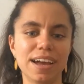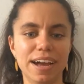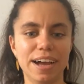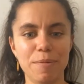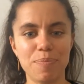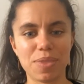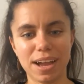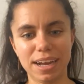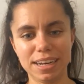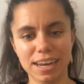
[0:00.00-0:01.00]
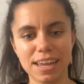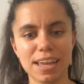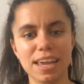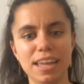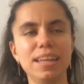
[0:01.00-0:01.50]
um, and
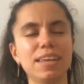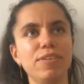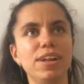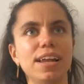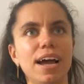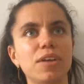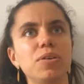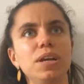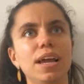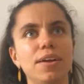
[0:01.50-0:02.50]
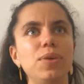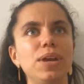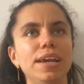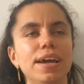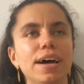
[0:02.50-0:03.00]
this felt actually like
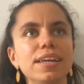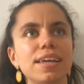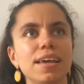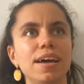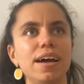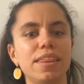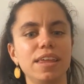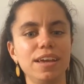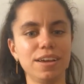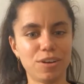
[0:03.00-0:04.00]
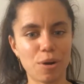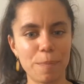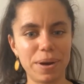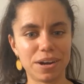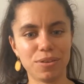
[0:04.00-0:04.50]
really nice I think
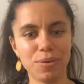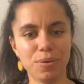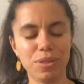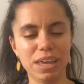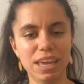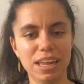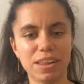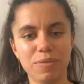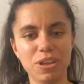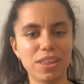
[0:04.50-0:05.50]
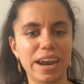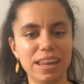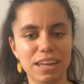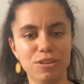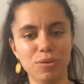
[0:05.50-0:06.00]
compared to the interview that I
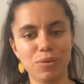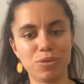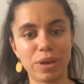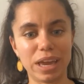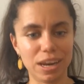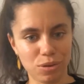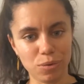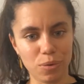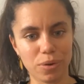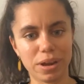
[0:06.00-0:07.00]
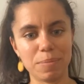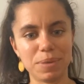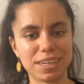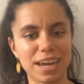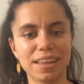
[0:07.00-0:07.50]
did to to get into
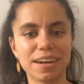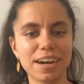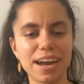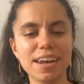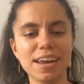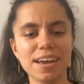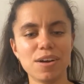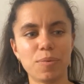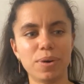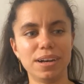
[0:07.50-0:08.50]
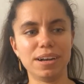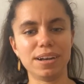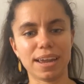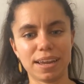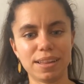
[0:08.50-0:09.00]
Cambridge undergrad when
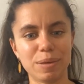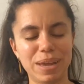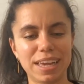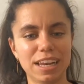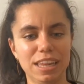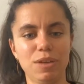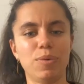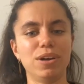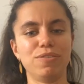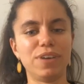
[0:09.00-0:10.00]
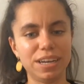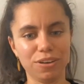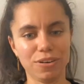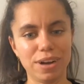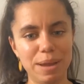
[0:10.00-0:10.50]
like they basically they want to find
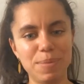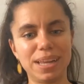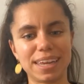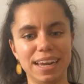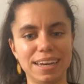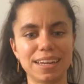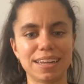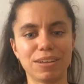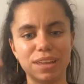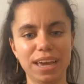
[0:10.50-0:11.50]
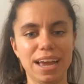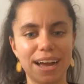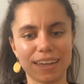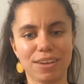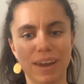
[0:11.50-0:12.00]
your limits and, and so they
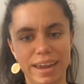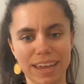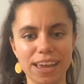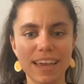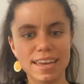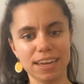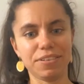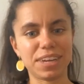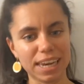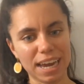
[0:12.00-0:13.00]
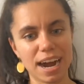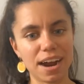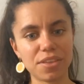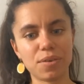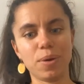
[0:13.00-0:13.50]
ask you like increasingly
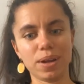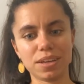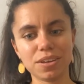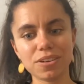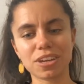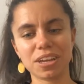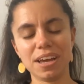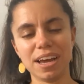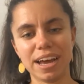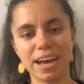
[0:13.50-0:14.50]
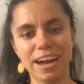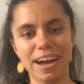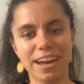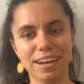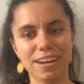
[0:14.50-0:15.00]
harder questions uh,
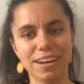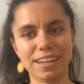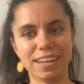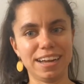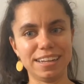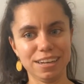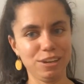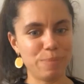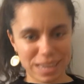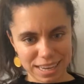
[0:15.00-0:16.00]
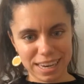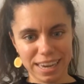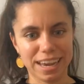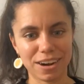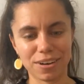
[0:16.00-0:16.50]
and, and until you basically
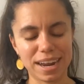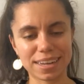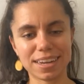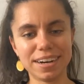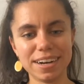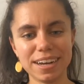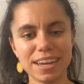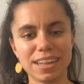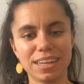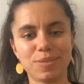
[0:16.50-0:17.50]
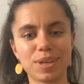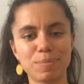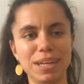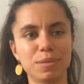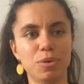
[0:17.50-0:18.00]
cannot answer this was
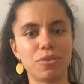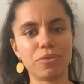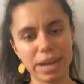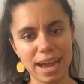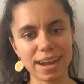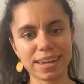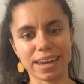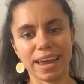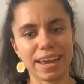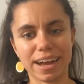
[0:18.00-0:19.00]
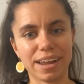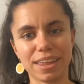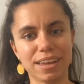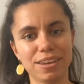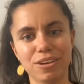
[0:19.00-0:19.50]
much more relaxed. Like I
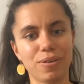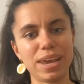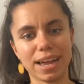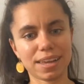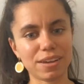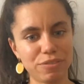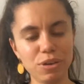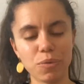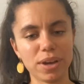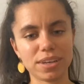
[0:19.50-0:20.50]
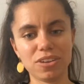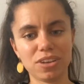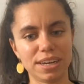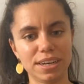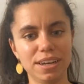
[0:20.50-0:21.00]
think you know he asked a few questions,
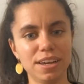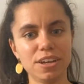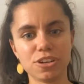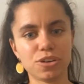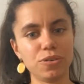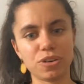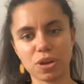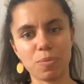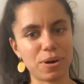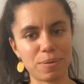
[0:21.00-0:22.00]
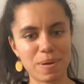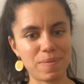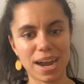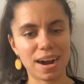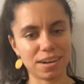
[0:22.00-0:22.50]
and sure some were
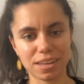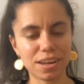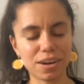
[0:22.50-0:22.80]
maybe harder than